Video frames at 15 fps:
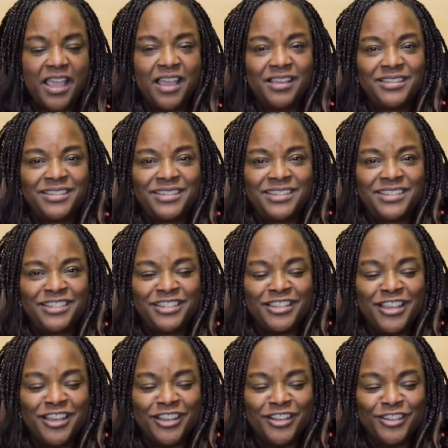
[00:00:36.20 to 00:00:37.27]

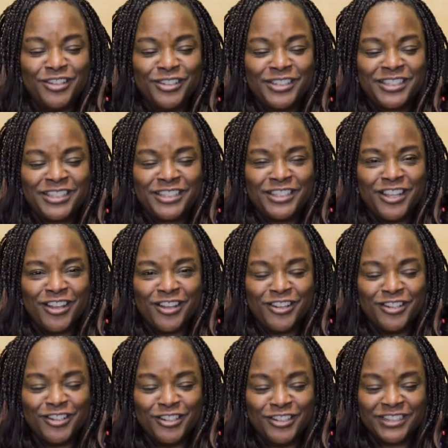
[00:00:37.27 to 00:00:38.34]
Snuggle,
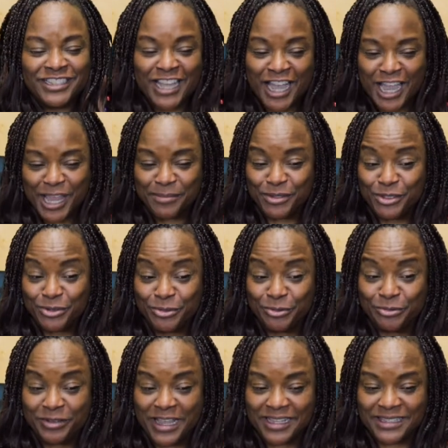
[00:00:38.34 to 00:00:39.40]
snuggle, time to
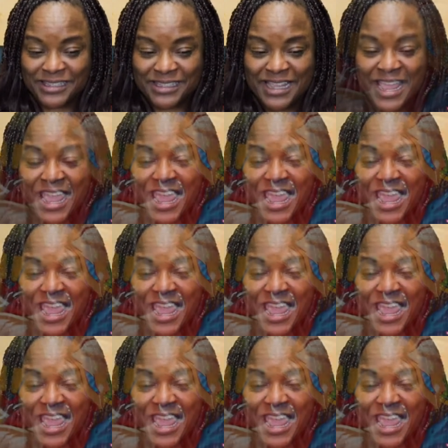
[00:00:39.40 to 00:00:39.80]
rest.